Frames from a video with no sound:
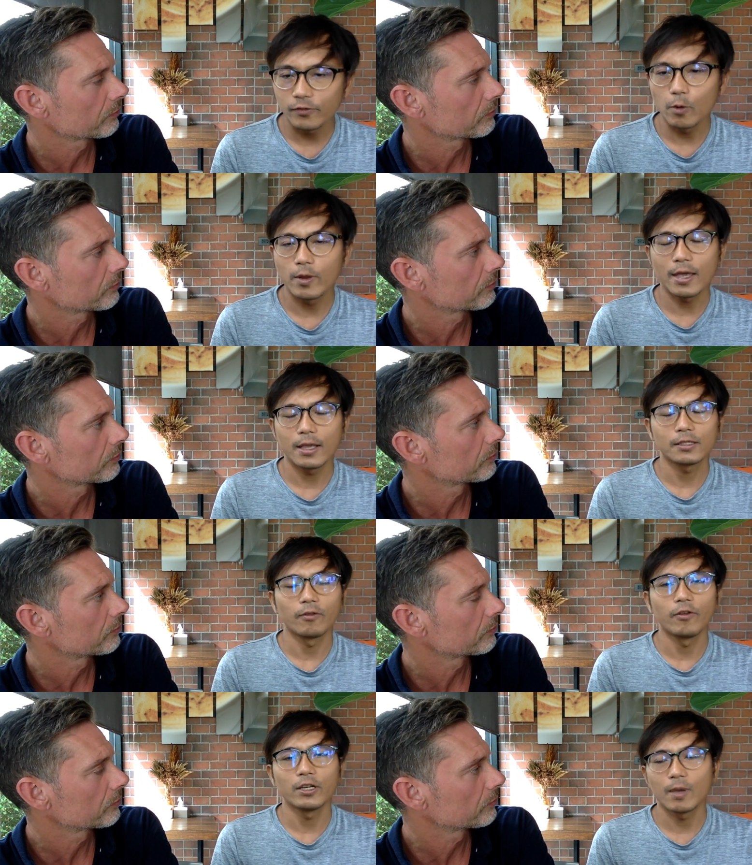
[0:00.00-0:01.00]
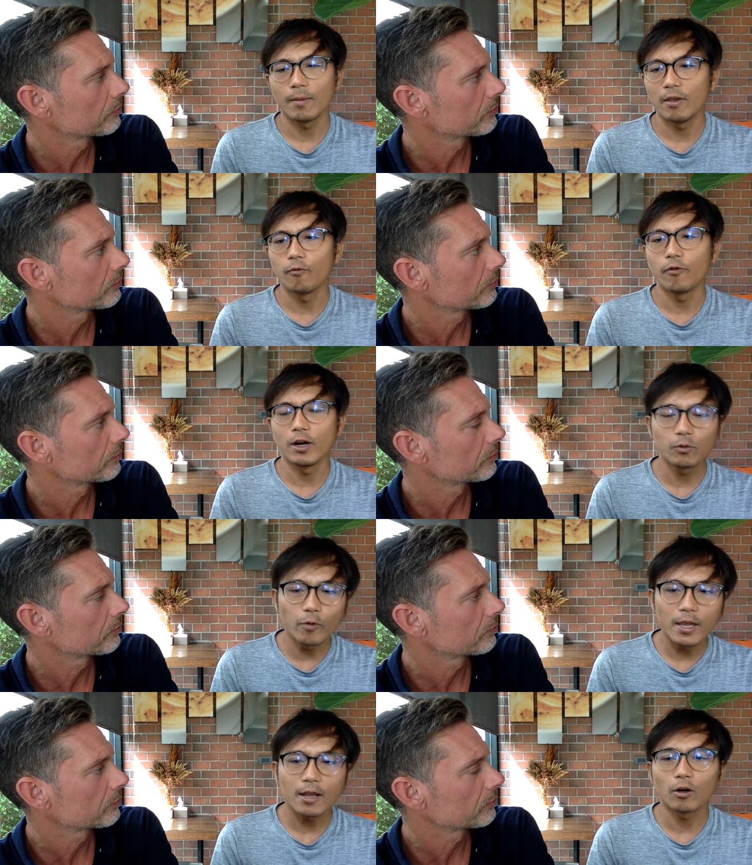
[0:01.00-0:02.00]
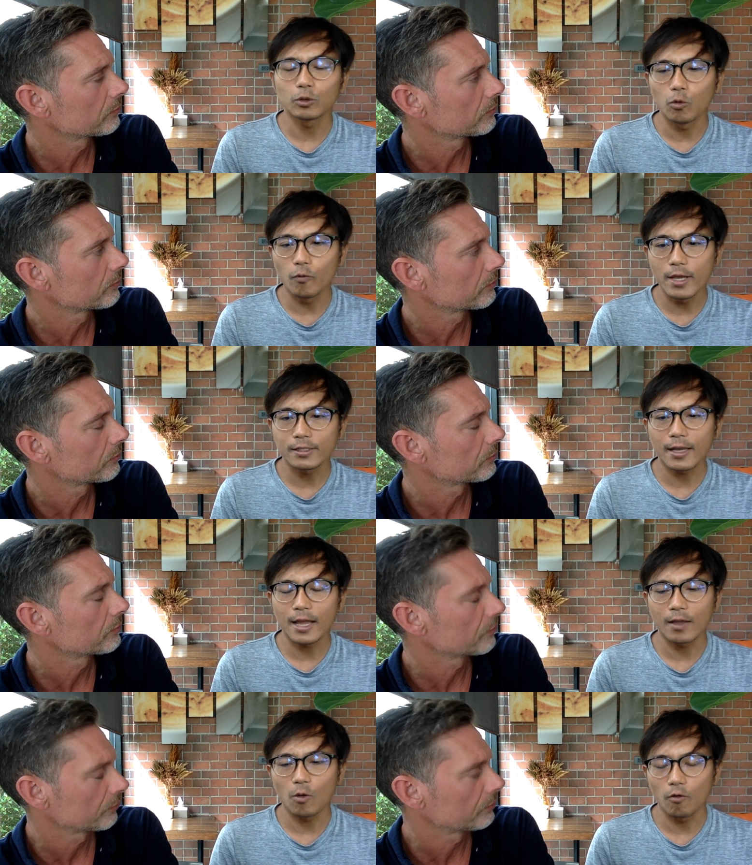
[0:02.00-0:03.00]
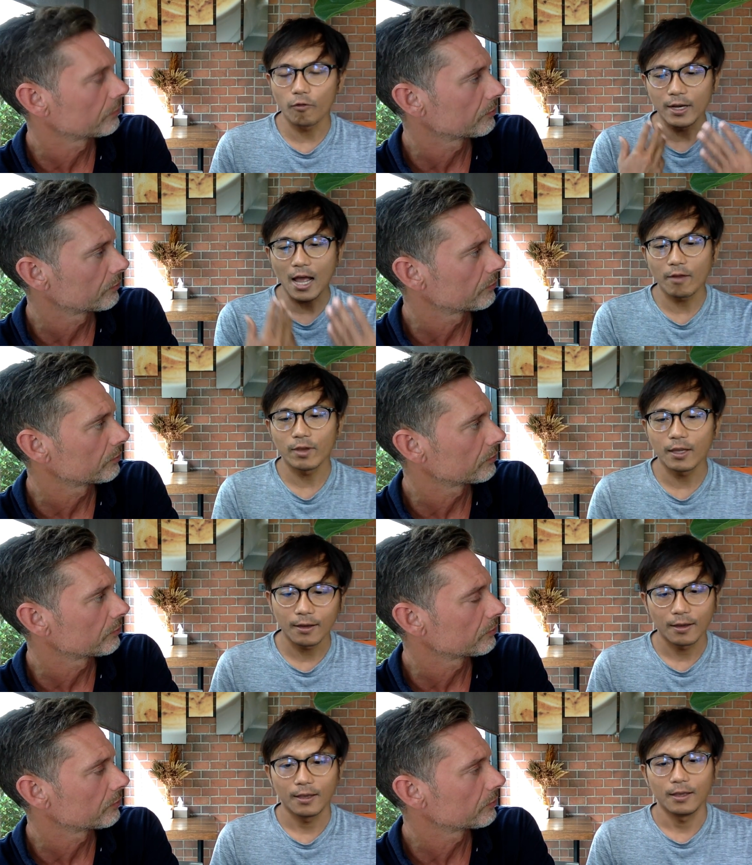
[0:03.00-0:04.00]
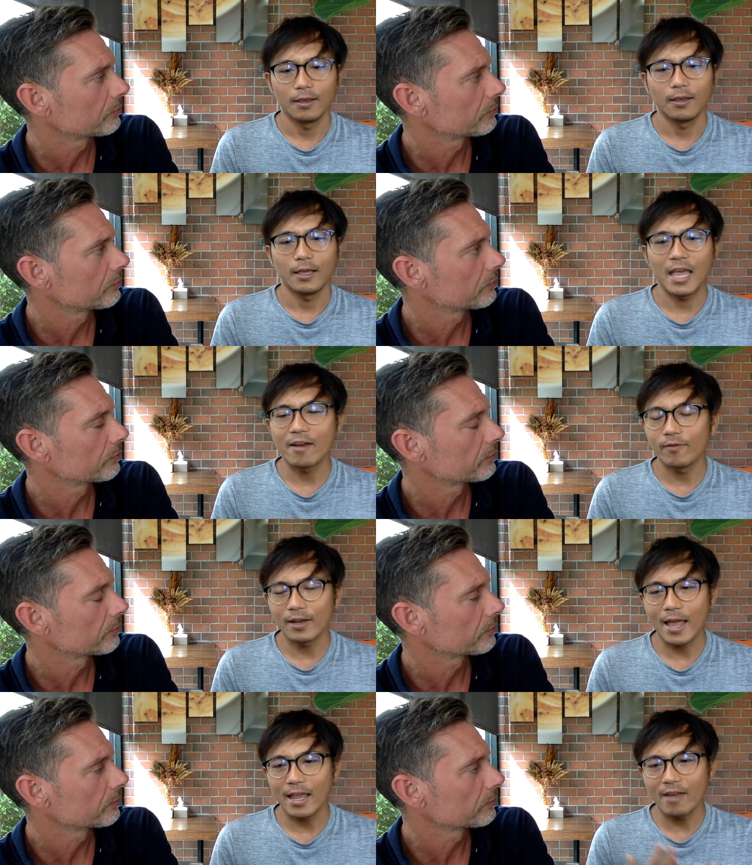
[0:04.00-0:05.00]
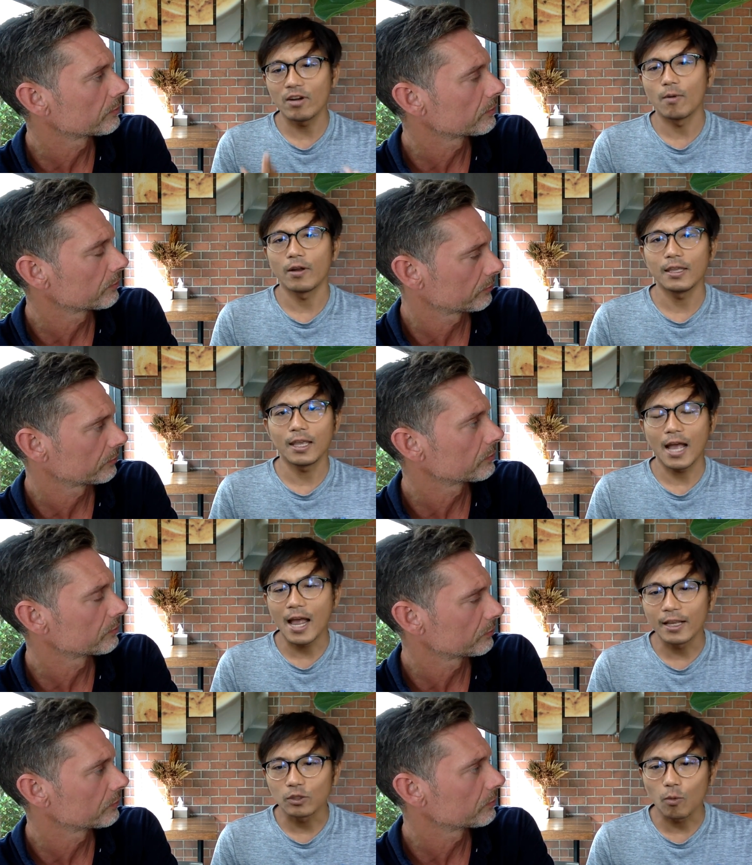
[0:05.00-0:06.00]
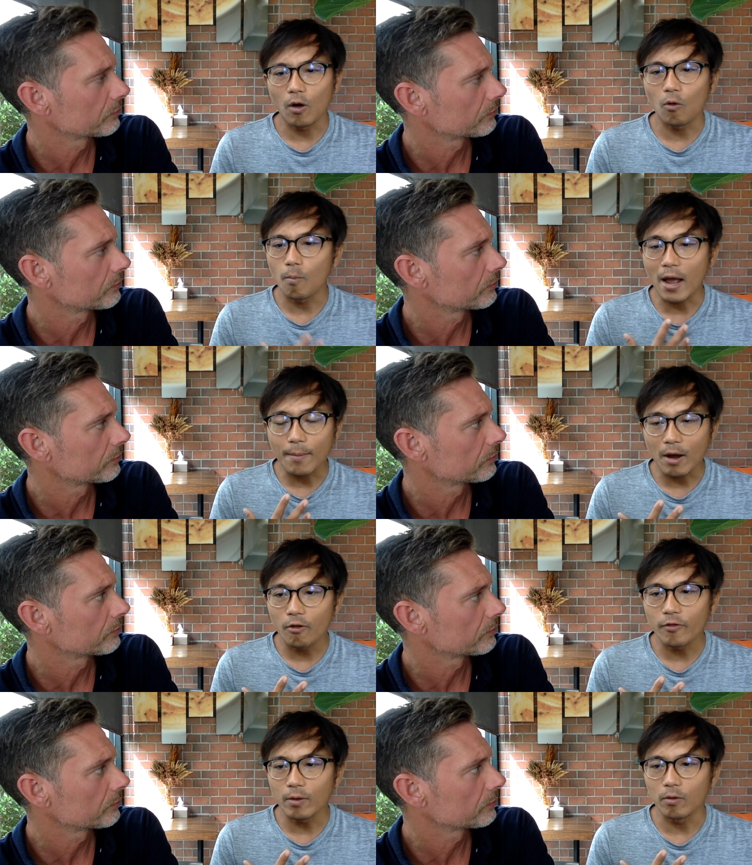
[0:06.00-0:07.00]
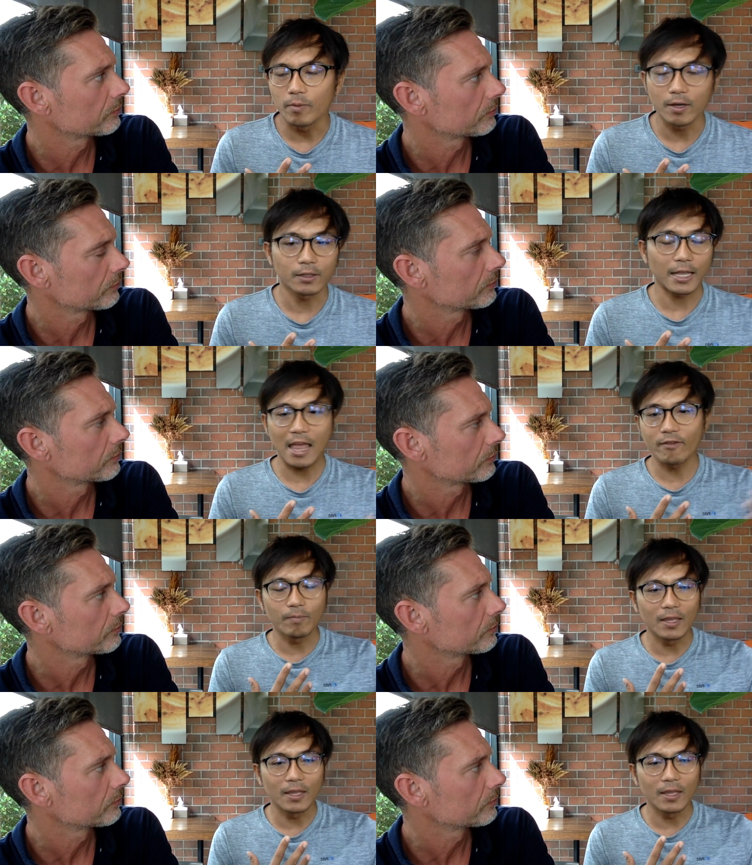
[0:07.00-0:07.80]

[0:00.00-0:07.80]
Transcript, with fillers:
Speaker 1: few days, maybe first week or 2 weeks that I go free diving, like everybody, I swallow my mouthfeel because I haven't